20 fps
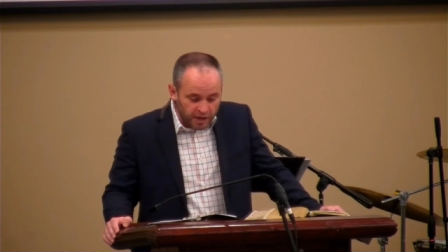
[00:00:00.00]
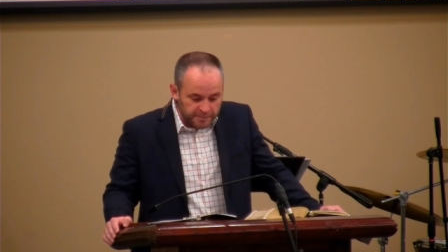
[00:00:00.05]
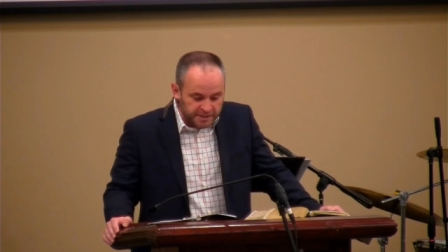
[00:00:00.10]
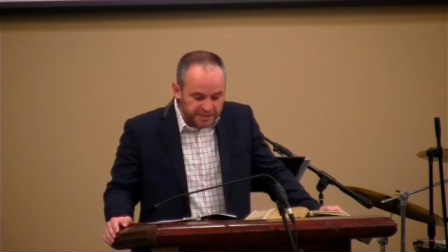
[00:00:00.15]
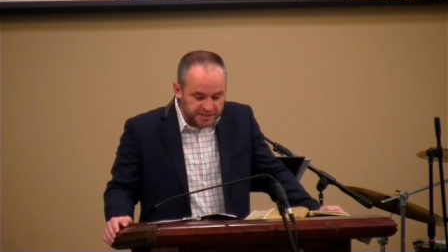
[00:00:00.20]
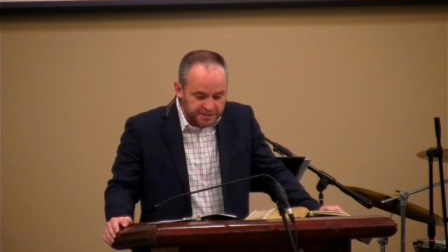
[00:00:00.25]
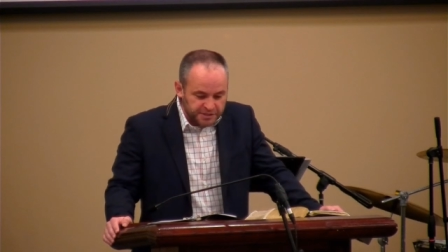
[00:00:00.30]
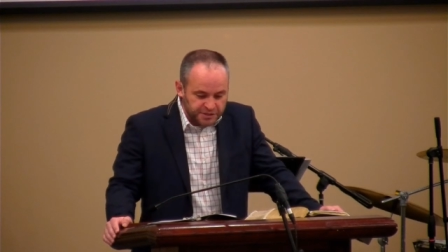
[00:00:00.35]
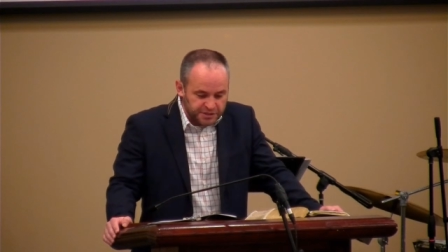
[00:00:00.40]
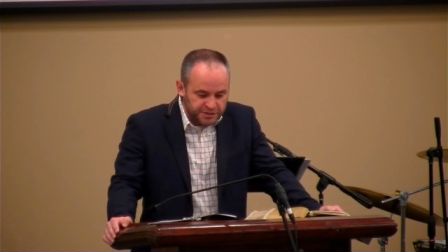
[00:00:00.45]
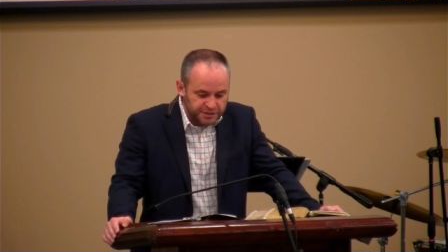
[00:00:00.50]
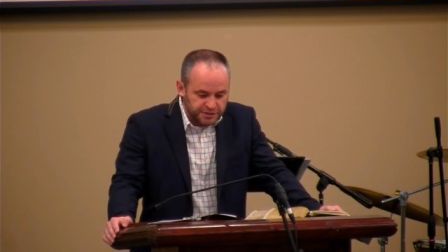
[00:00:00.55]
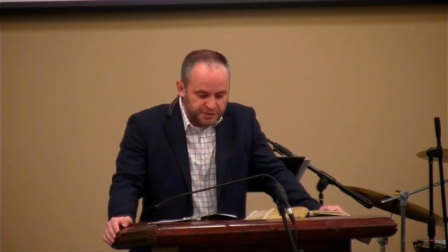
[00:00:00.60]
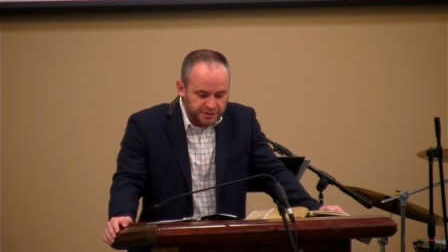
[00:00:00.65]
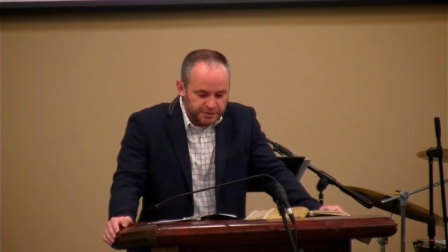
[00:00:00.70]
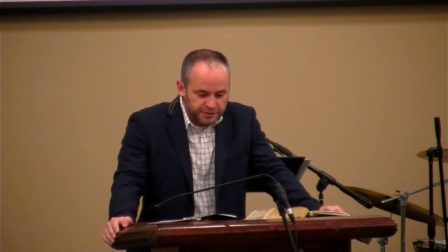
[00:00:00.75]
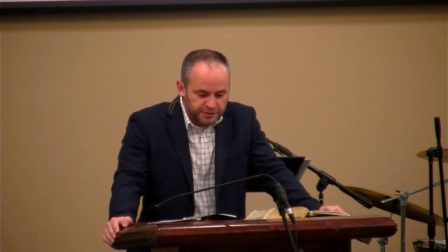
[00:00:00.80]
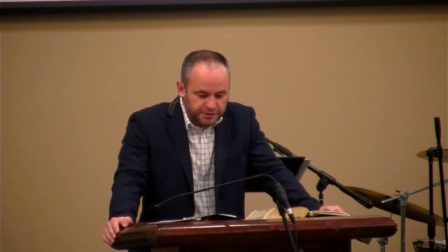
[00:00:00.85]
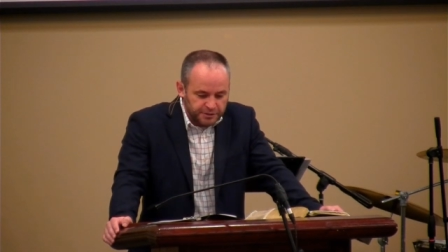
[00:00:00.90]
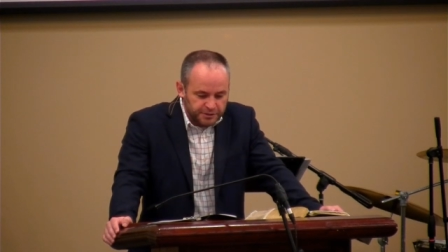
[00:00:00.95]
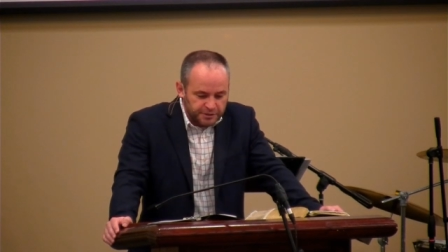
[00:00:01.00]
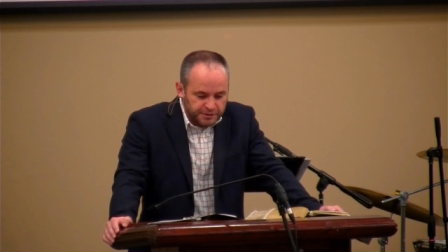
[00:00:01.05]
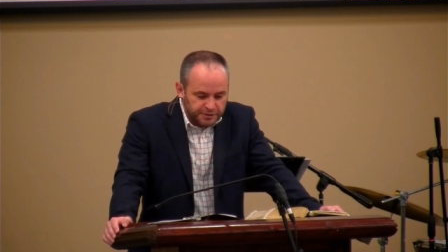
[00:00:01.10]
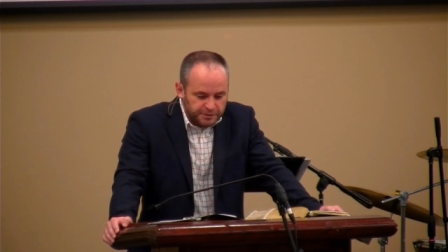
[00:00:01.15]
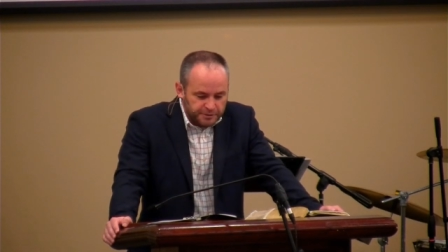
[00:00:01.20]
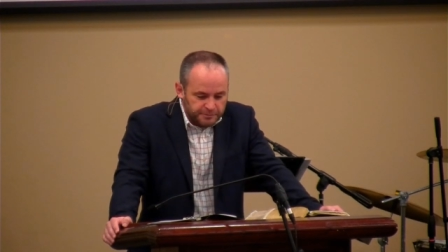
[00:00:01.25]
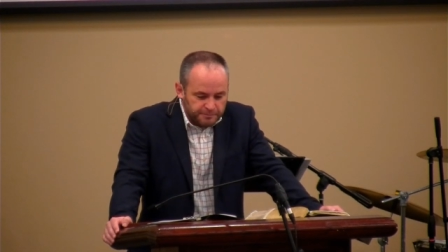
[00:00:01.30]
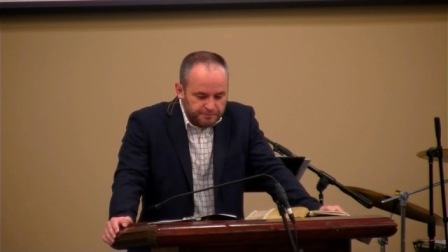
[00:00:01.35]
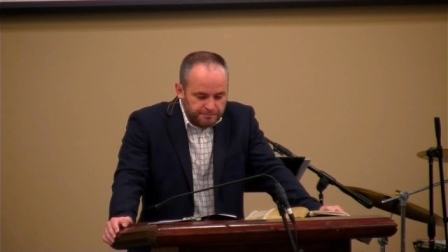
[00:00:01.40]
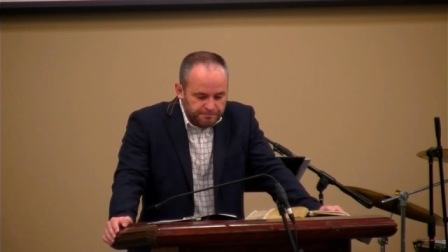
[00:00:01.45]
promised.
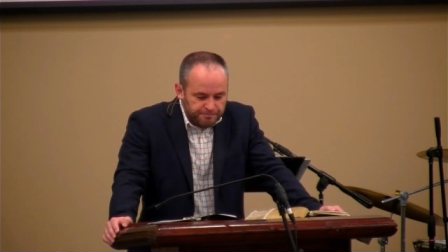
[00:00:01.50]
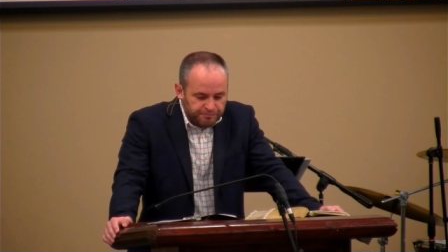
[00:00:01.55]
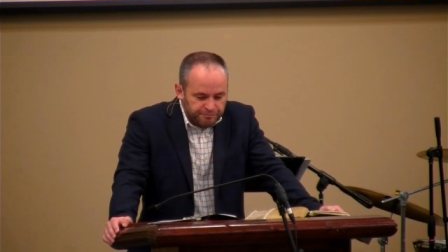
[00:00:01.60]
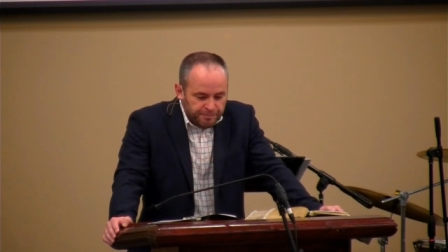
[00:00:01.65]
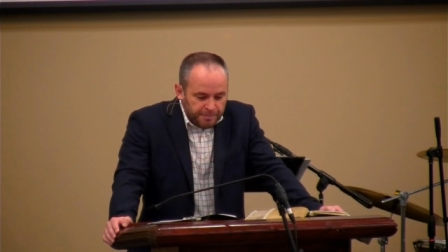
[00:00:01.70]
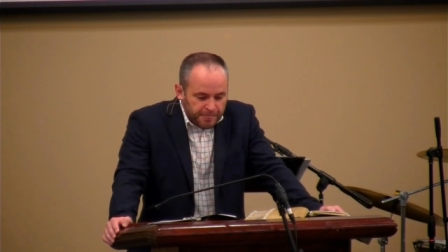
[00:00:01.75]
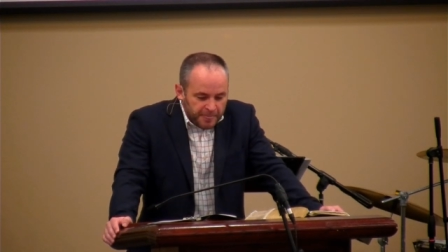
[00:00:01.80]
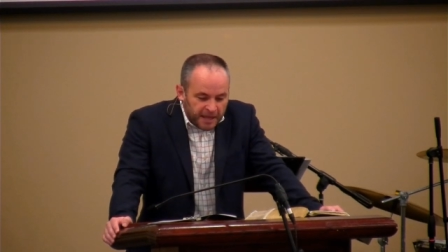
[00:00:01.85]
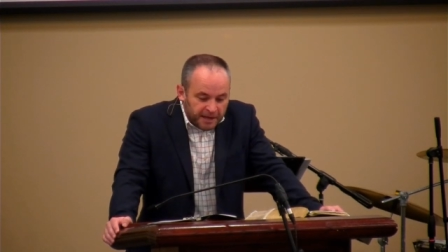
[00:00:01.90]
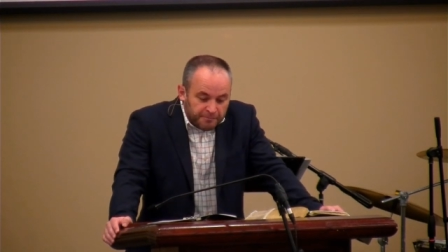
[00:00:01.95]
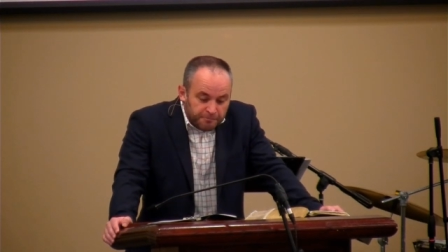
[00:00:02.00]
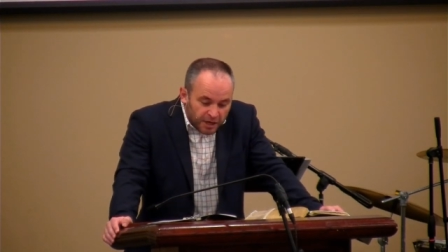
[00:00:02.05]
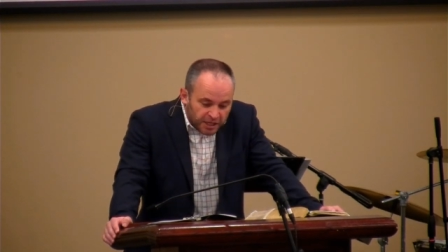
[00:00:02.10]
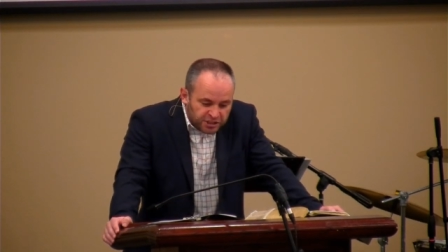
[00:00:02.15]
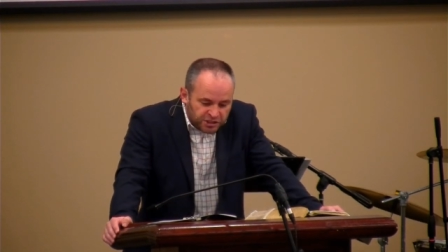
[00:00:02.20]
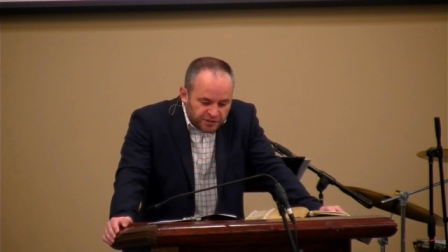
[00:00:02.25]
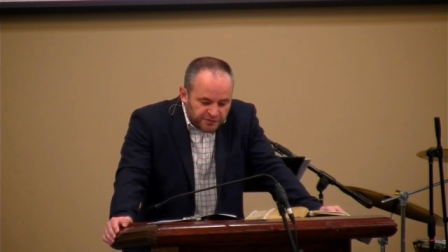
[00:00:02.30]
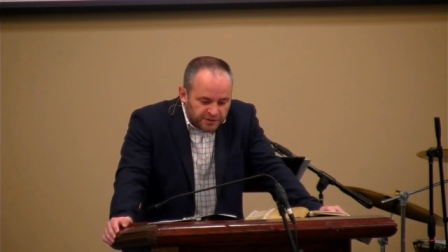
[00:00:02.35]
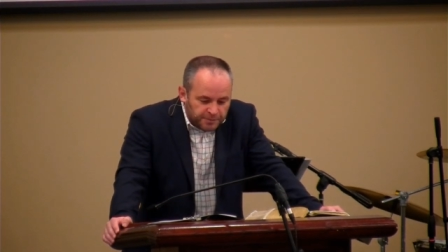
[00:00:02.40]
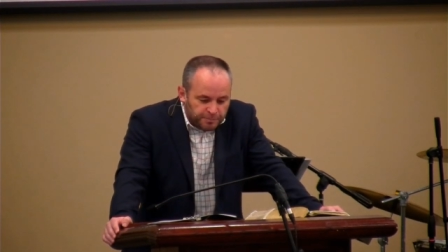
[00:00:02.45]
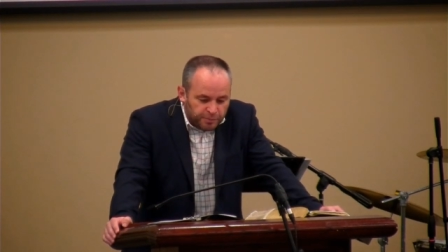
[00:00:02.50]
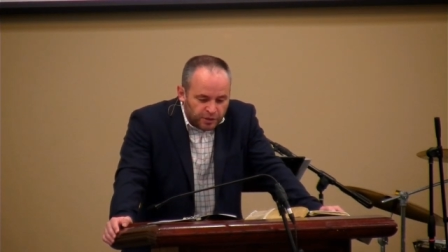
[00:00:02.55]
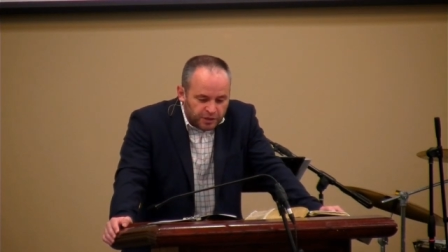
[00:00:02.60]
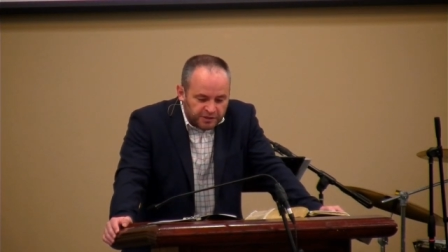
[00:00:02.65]
And much